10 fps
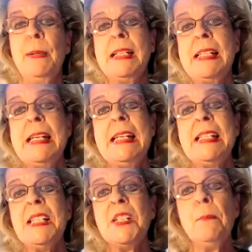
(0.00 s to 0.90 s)
but it's
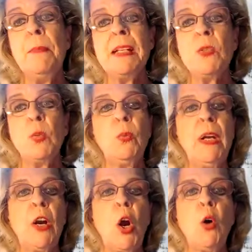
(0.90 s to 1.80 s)
easy to miss when
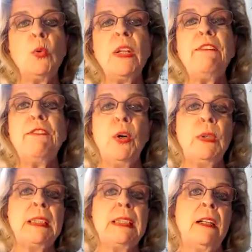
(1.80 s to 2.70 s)
we are only
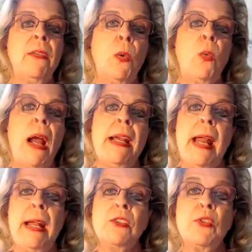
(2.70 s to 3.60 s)
focused on the right
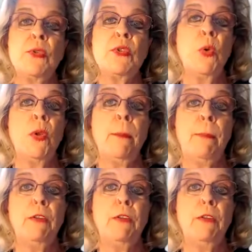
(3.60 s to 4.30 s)
answers or the